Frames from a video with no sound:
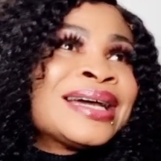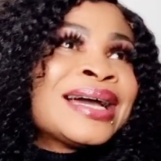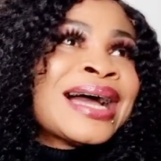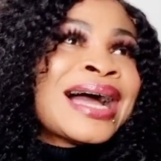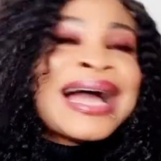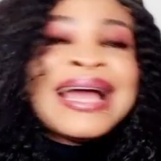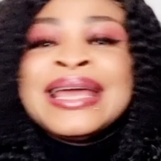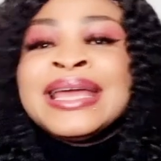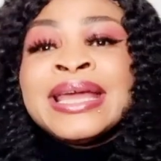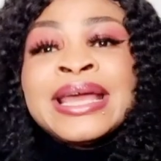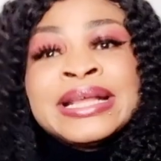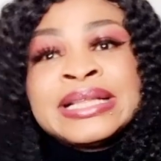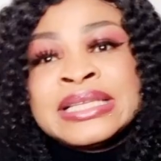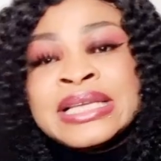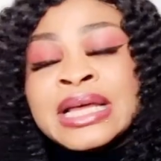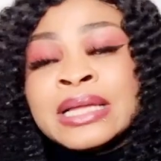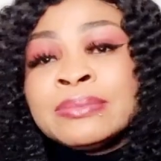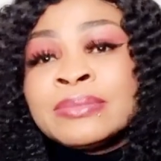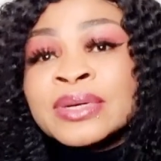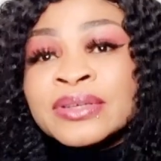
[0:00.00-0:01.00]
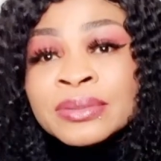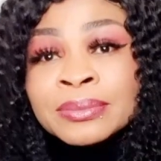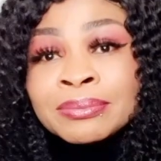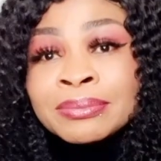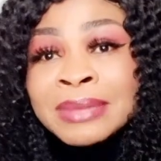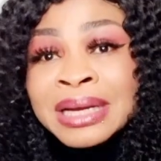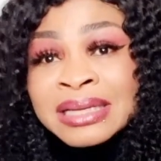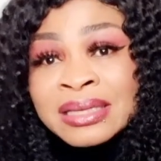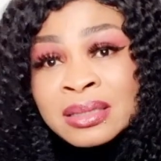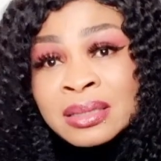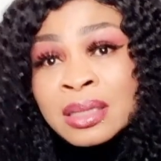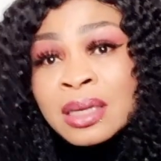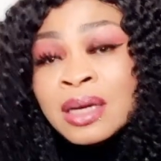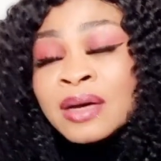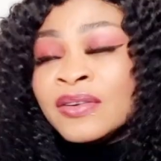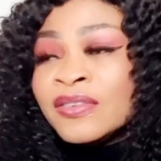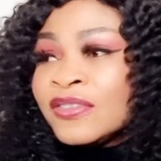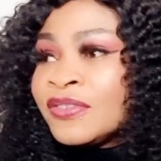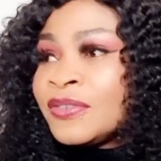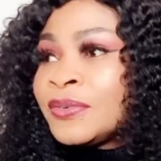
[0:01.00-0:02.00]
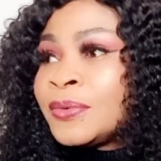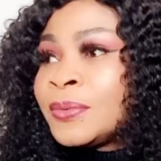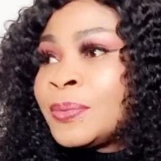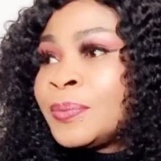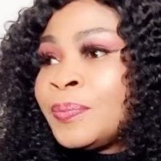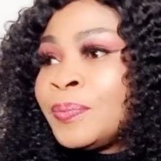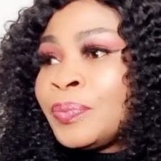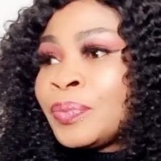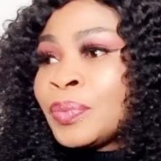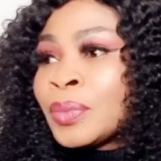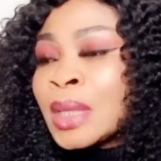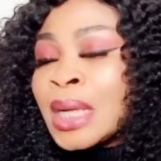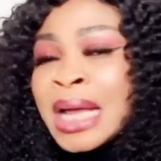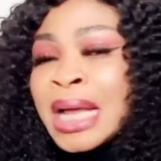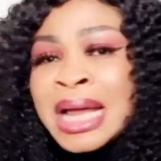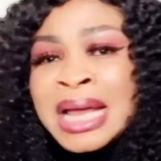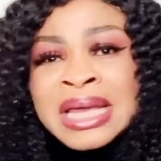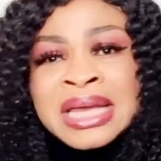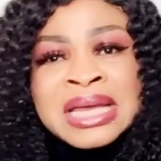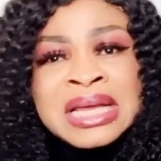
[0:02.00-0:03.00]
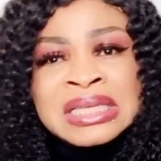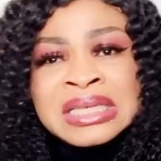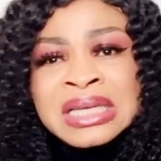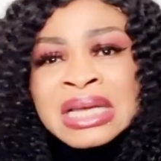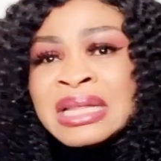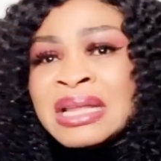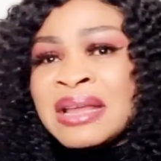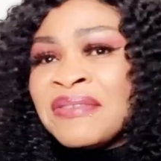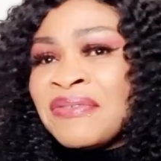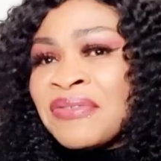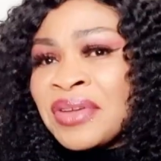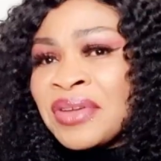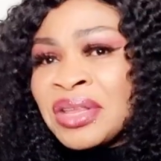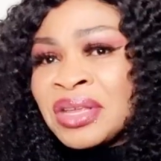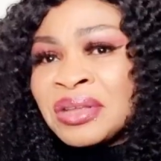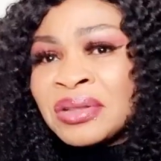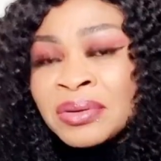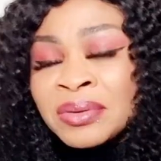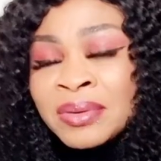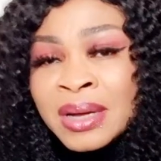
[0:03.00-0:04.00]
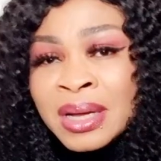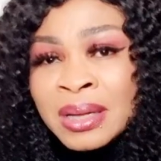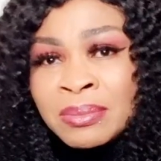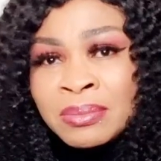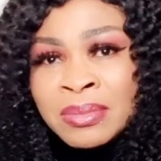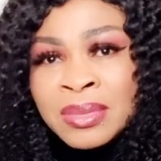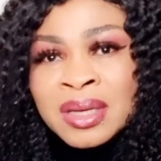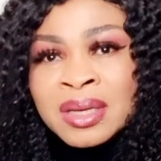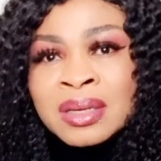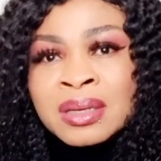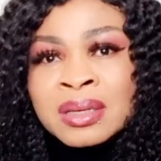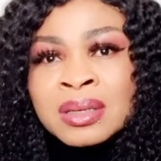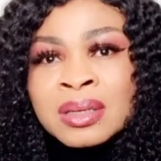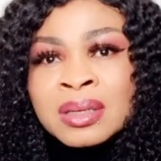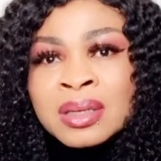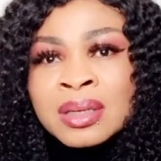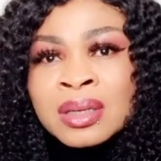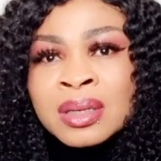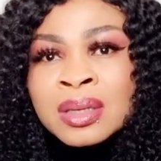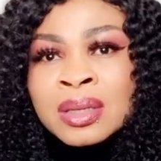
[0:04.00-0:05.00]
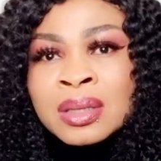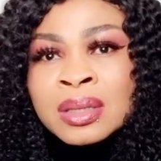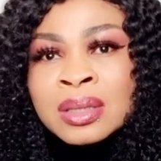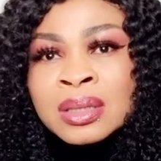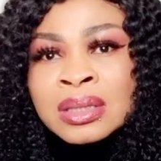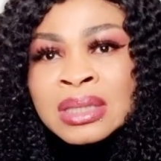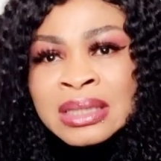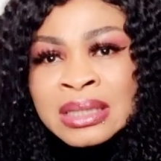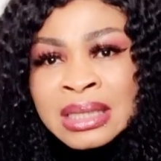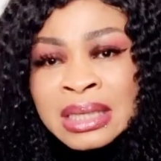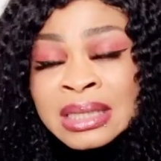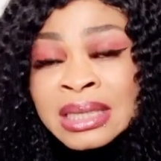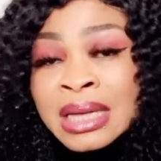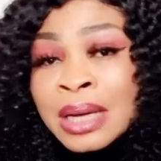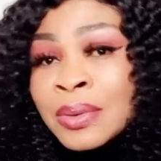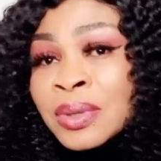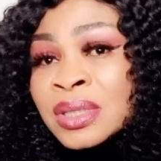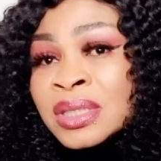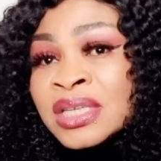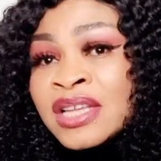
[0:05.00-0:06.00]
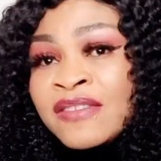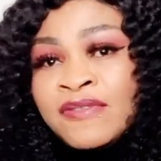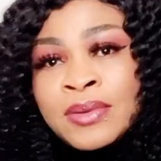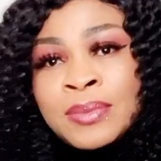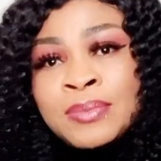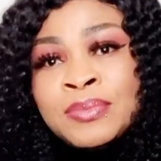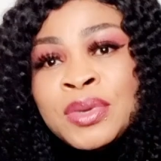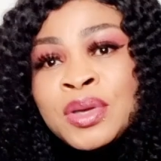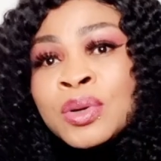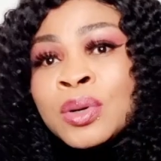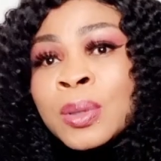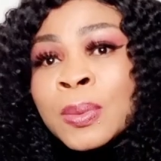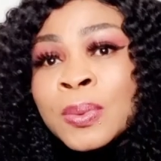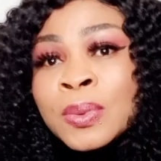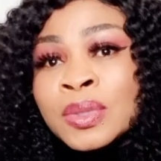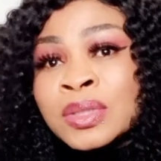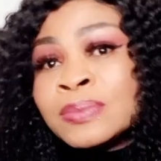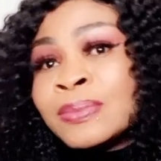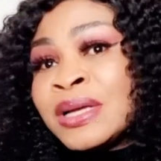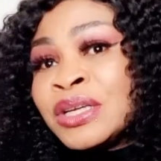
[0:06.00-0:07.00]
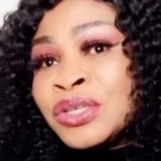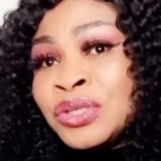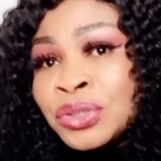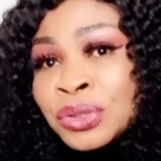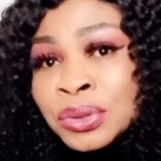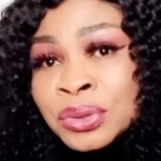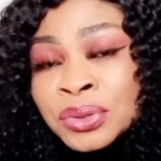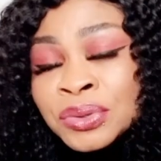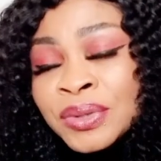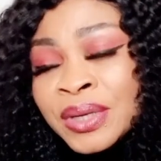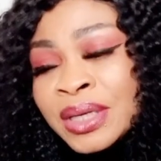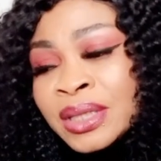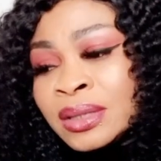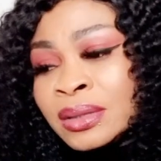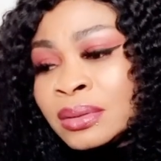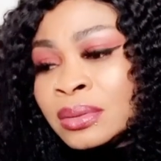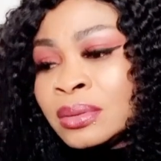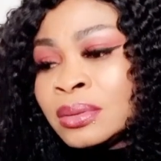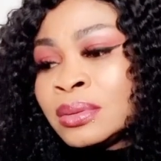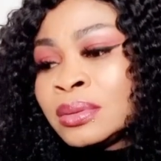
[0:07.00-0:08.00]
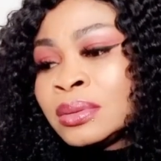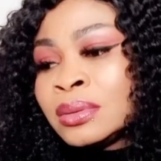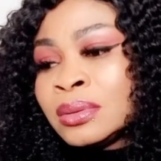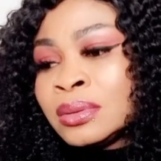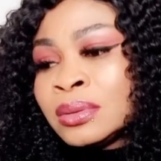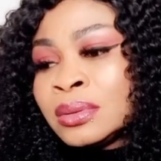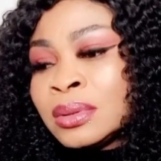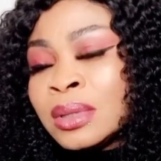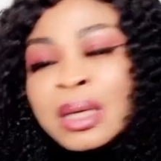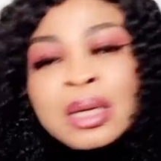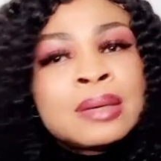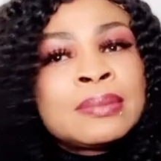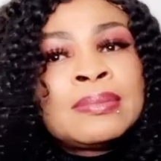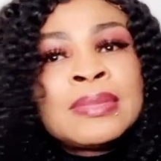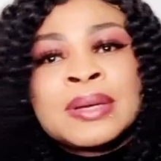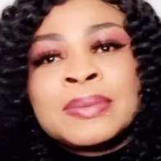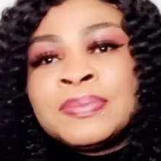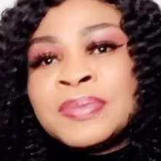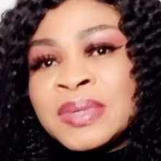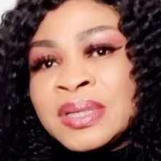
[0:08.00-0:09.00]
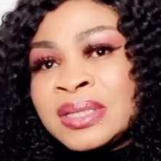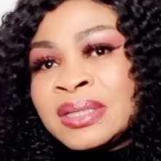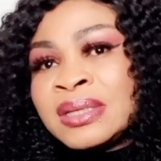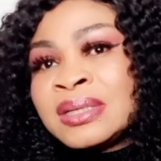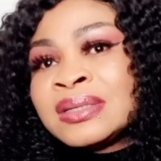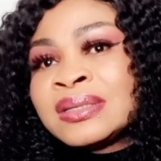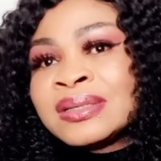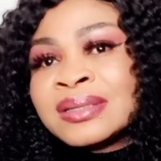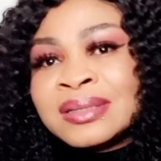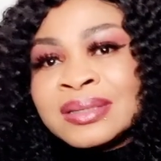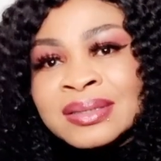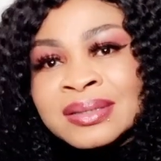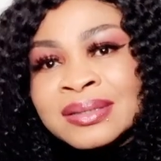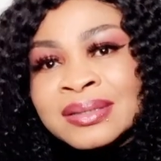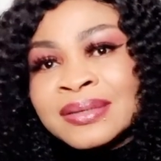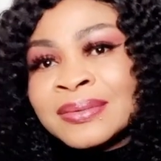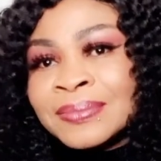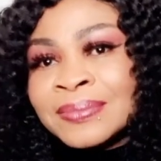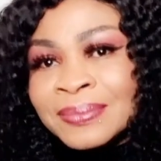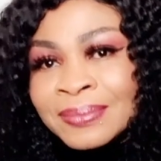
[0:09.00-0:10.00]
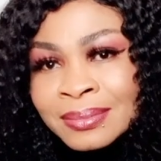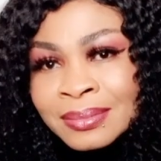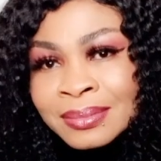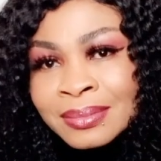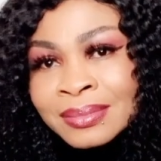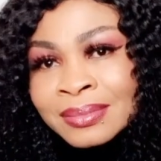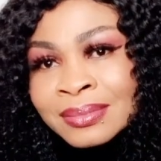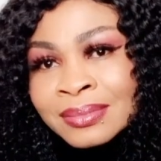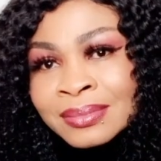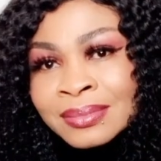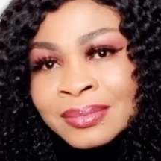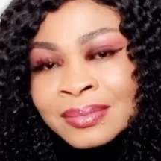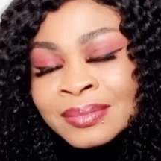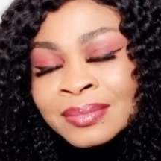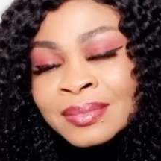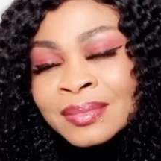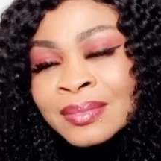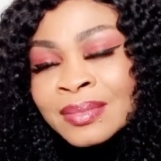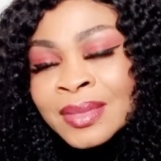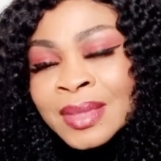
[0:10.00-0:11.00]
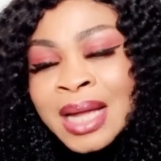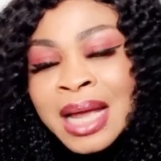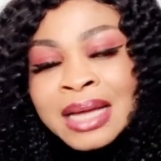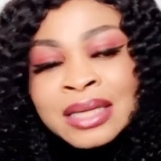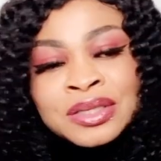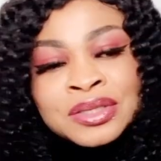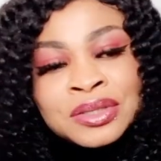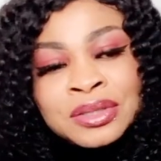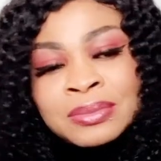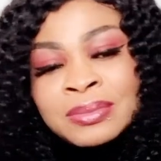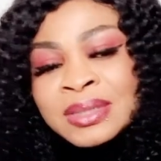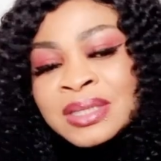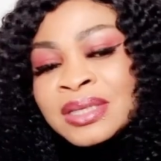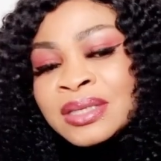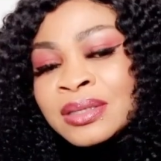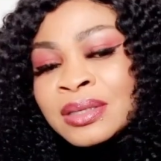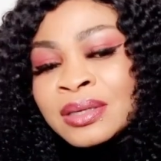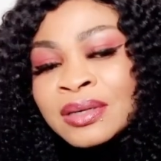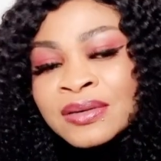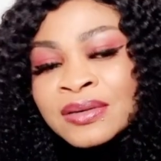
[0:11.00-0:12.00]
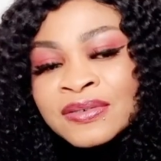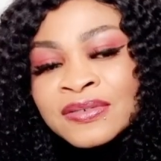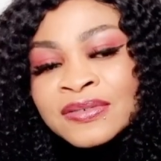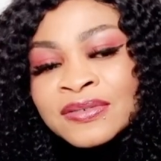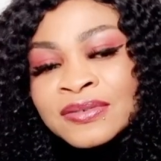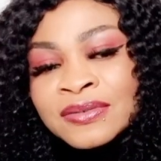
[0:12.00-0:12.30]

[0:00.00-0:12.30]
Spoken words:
I hated myself. I hated everything around me. The thing that was giving me hope was my children and my business. I told myself,